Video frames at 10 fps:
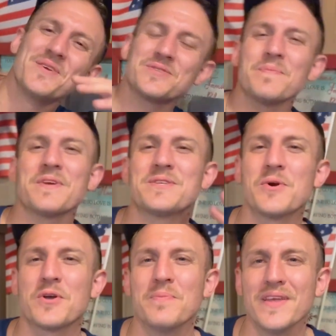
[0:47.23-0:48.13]
There's something
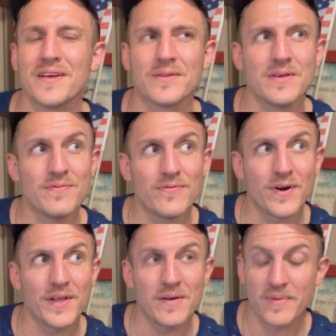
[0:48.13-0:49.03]
so comedically
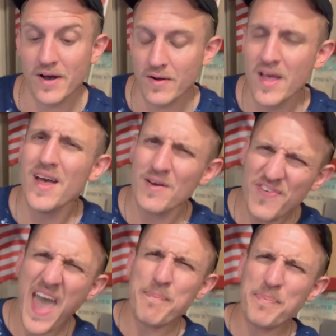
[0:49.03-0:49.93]
funny about
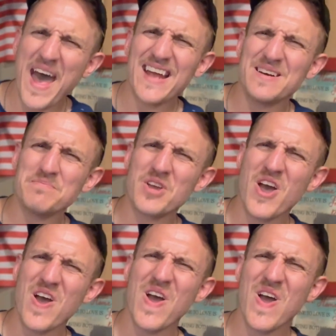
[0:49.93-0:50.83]
fat bottom
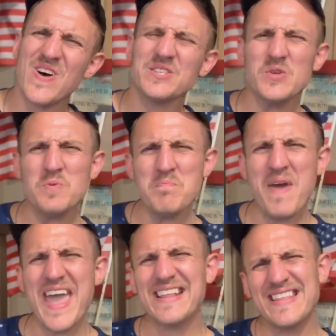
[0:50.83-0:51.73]
girls, you
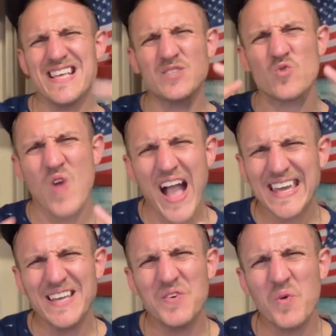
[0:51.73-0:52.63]
make this
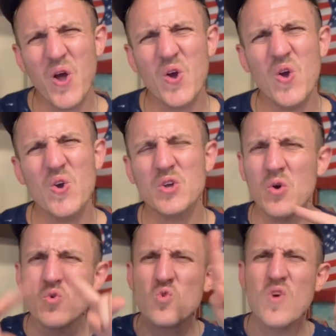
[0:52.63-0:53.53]
rockin' world
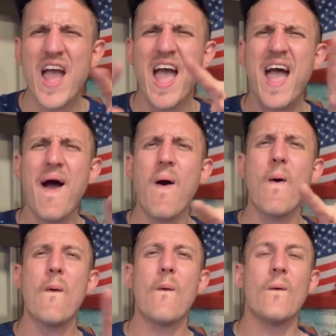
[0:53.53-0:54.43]
go
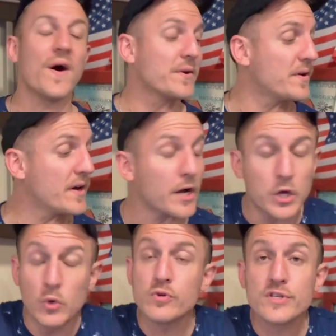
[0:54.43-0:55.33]
round on an
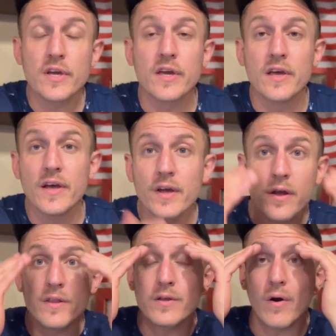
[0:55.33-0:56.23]
acoustic
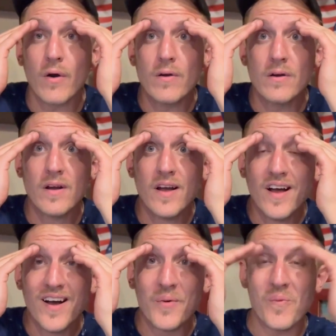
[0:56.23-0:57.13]
guitar.
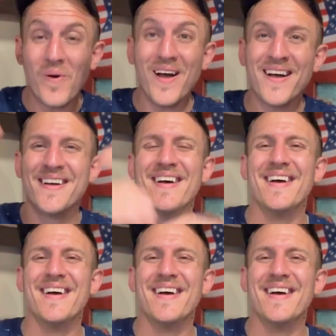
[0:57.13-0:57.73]
What?